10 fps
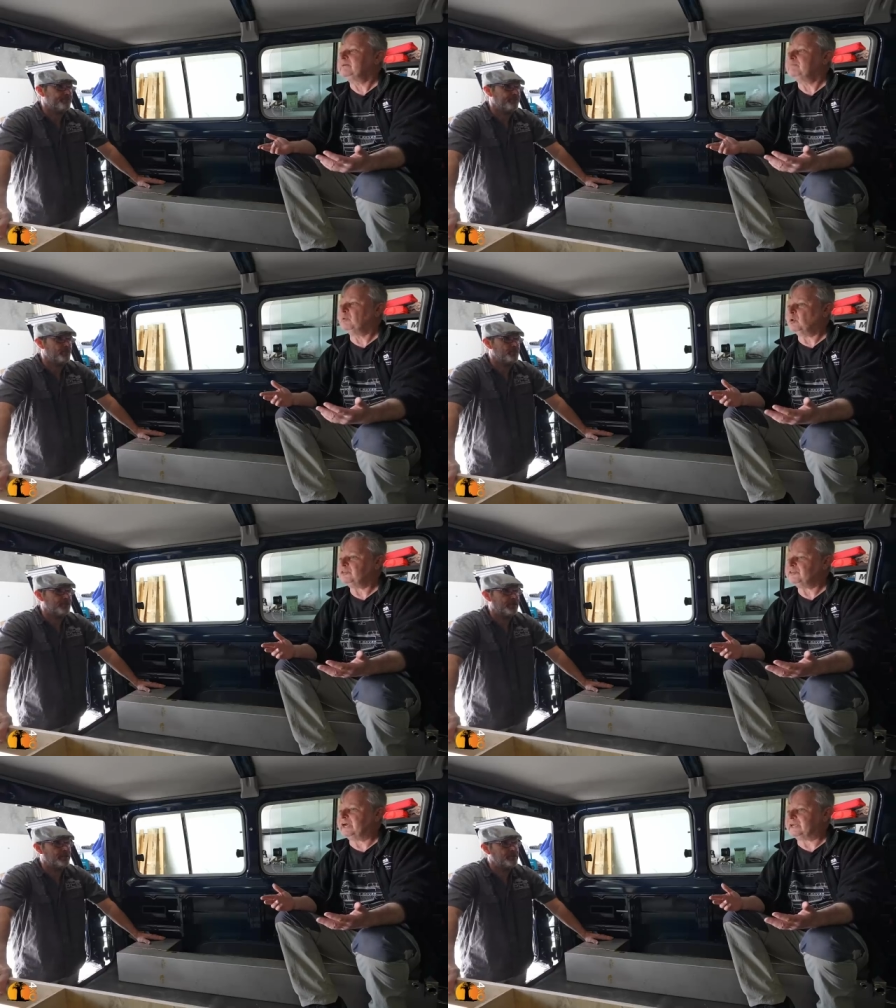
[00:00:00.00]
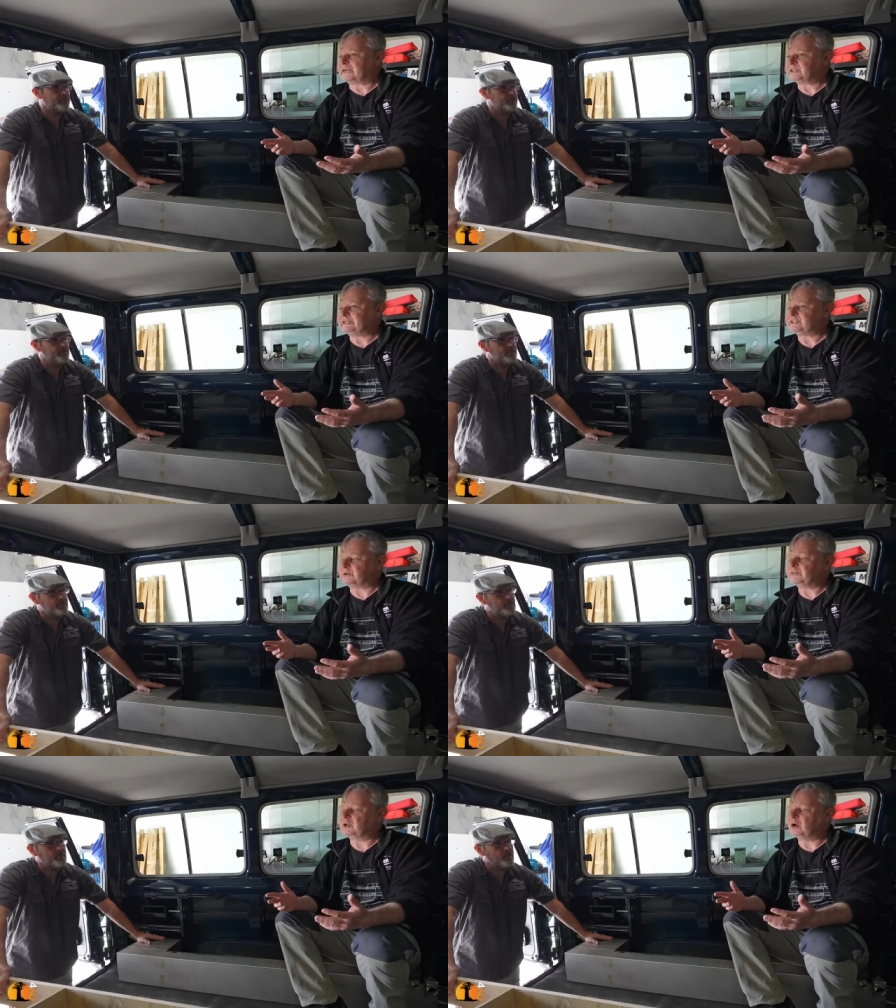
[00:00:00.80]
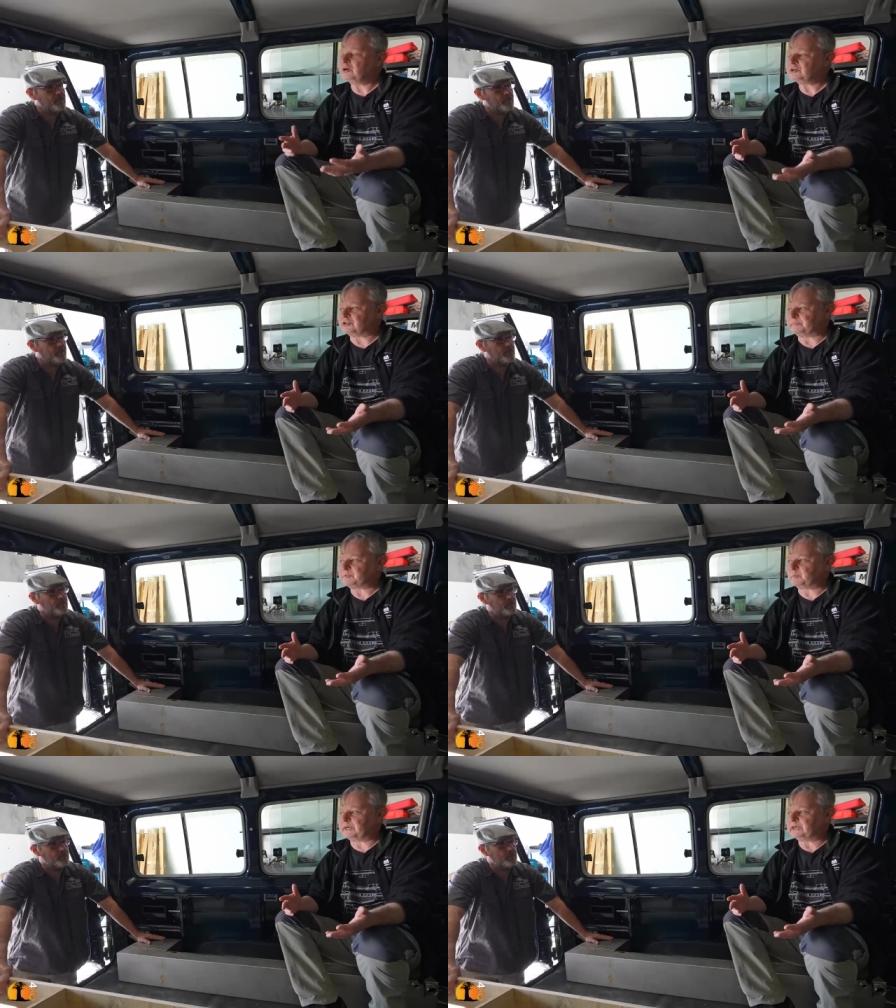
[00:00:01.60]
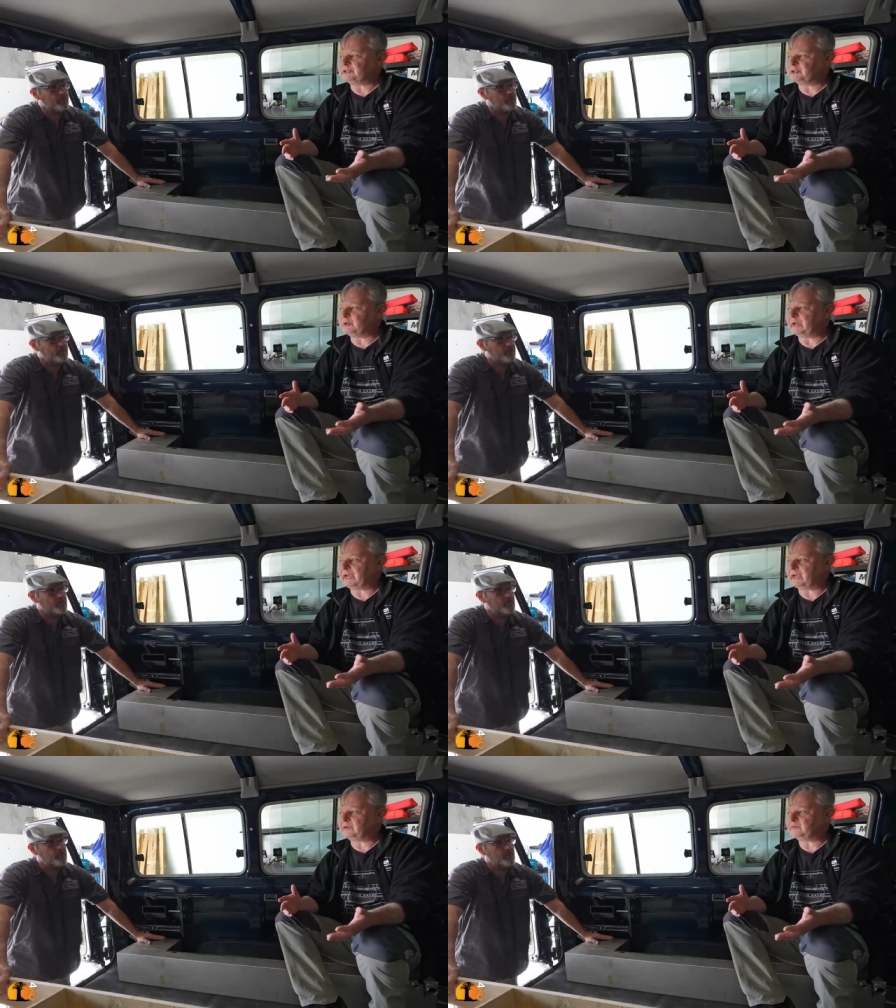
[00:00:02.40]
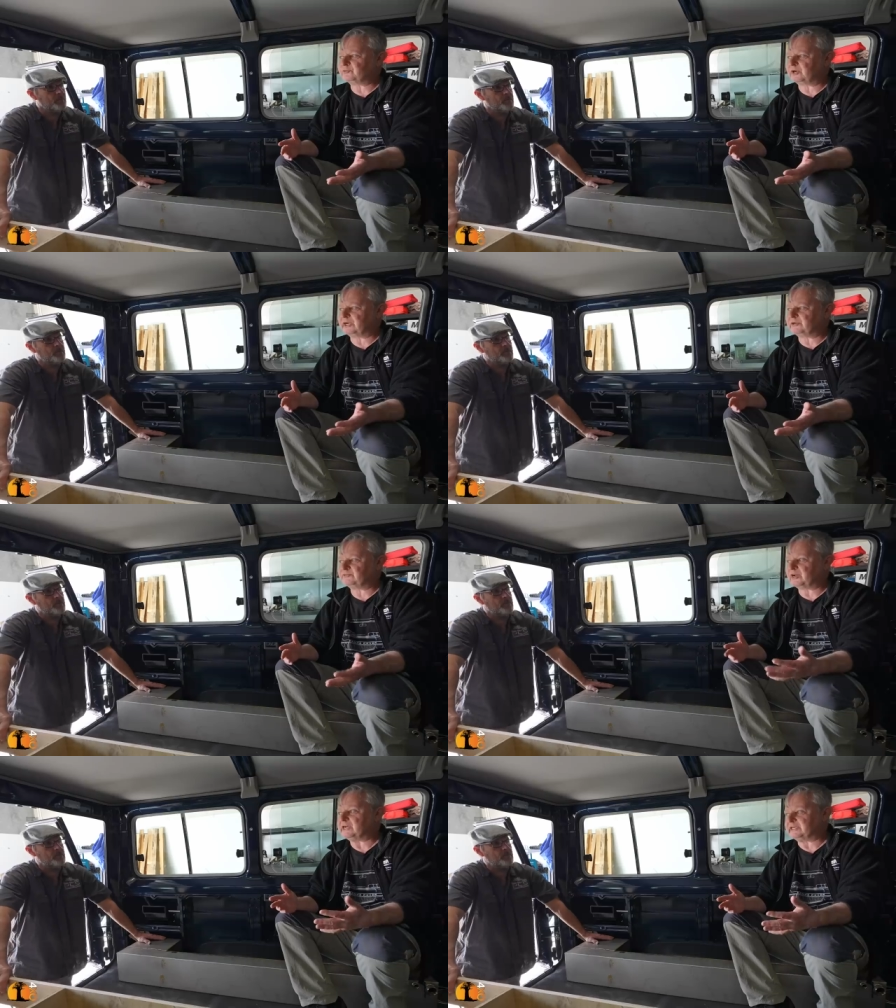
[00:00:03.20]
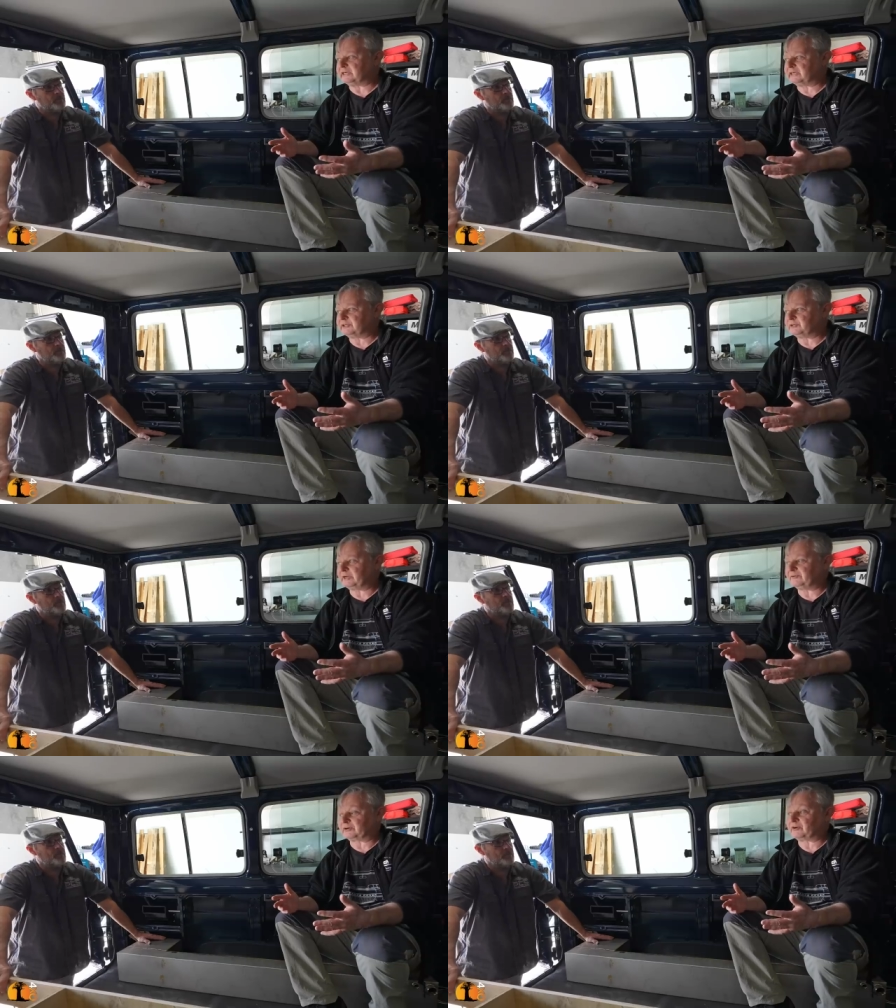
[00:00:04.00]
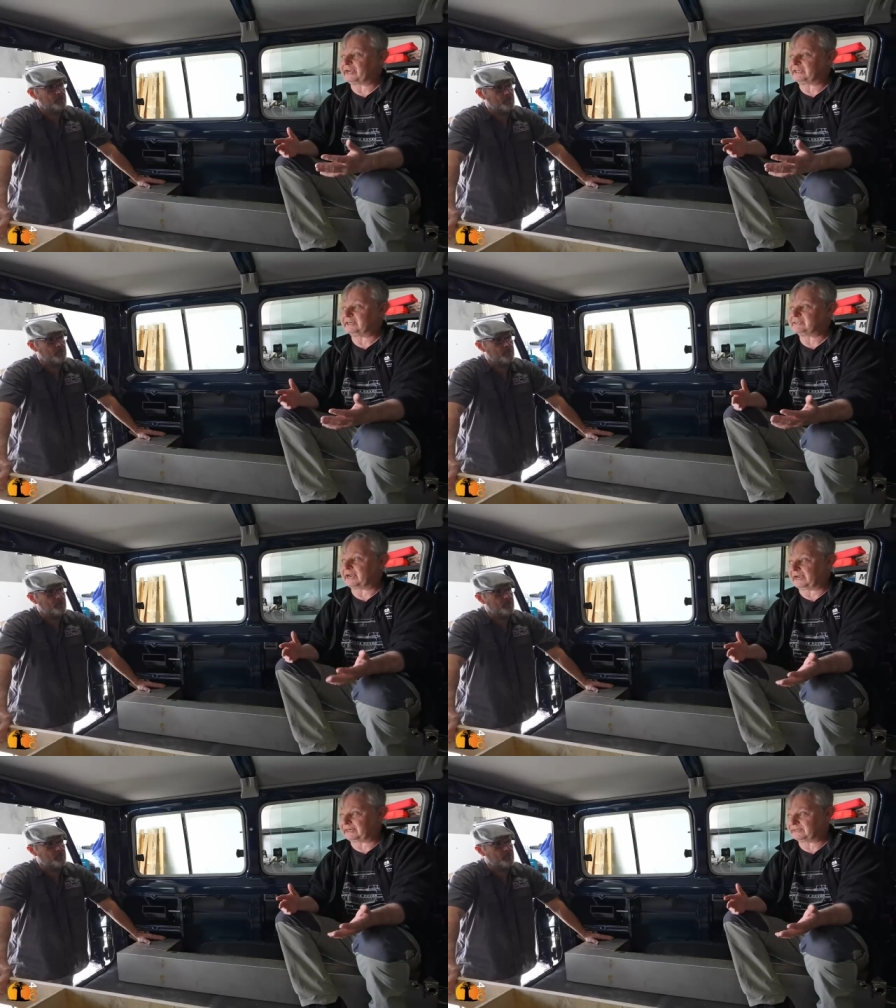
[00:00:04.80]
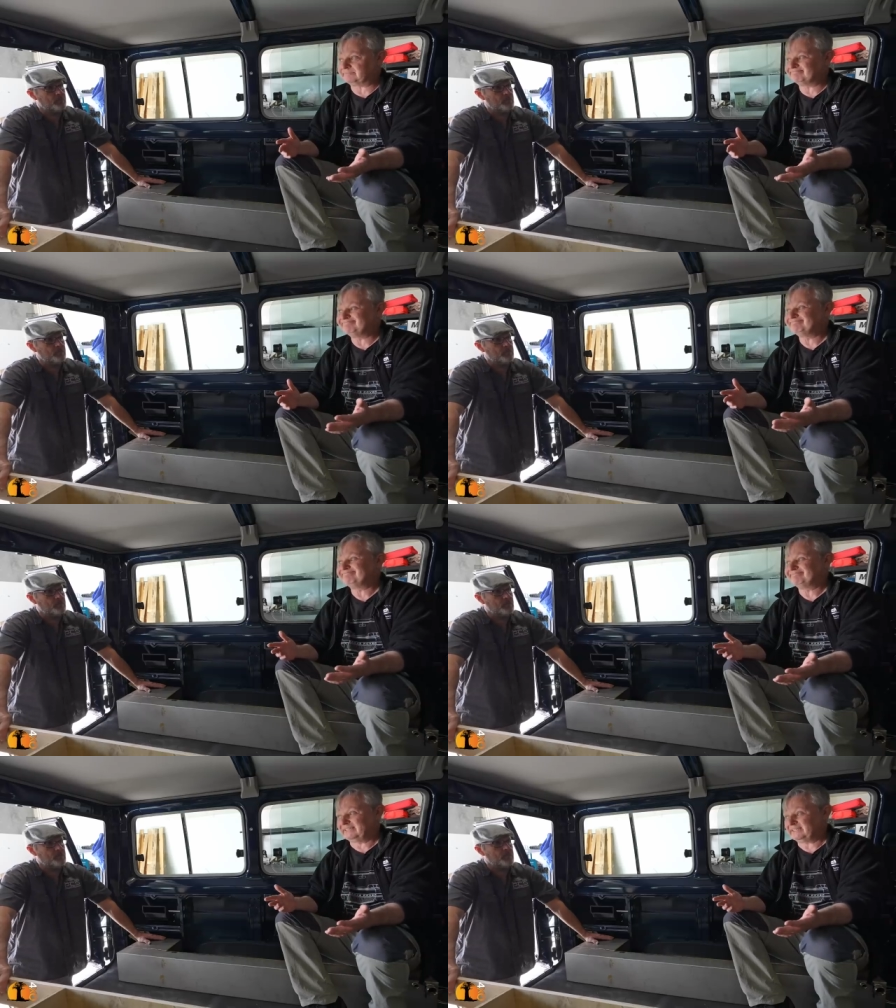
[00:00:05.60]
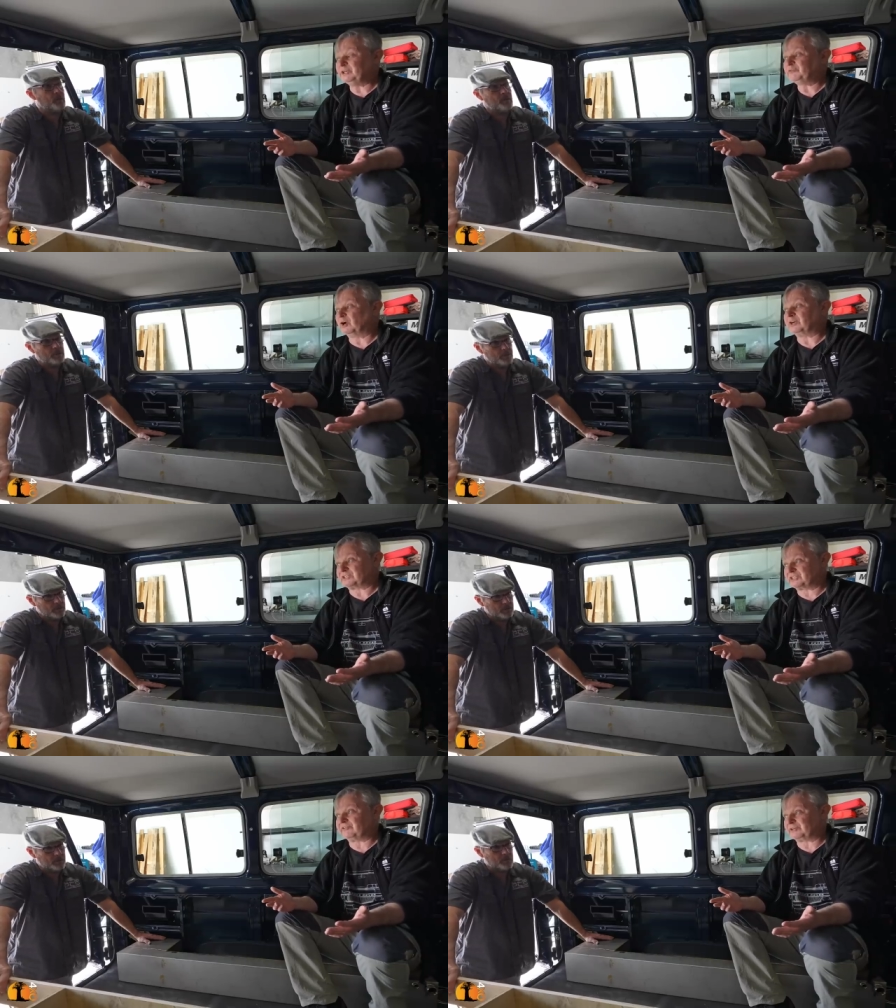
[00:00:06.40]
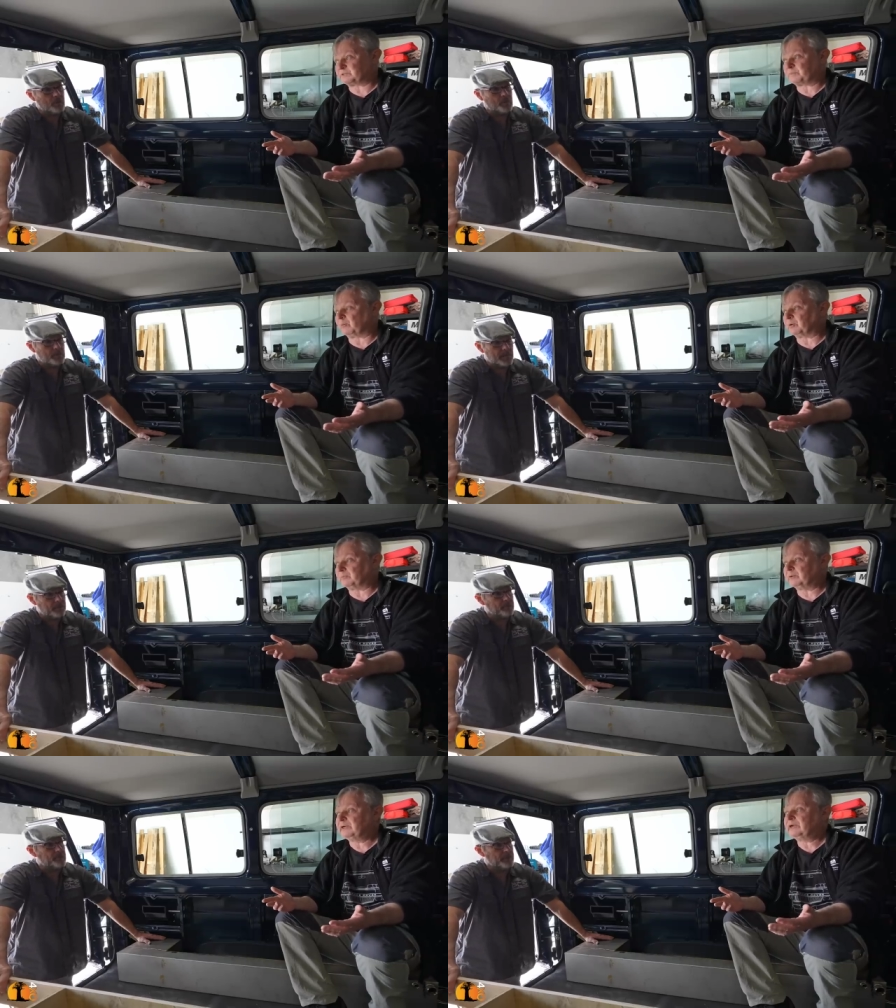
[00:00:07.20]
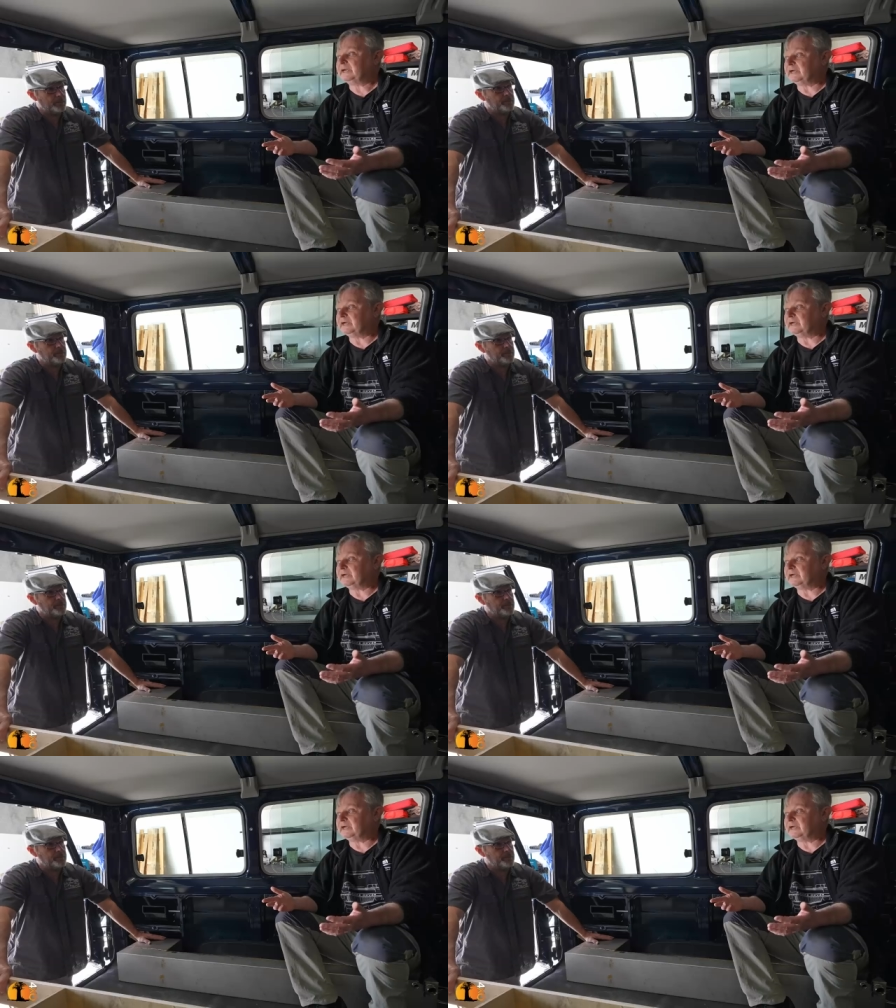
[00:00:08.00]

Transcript: more than that, actually, it's on the long trips where you have a failure and you have a crack in a tank you've got a serious got problem yeah.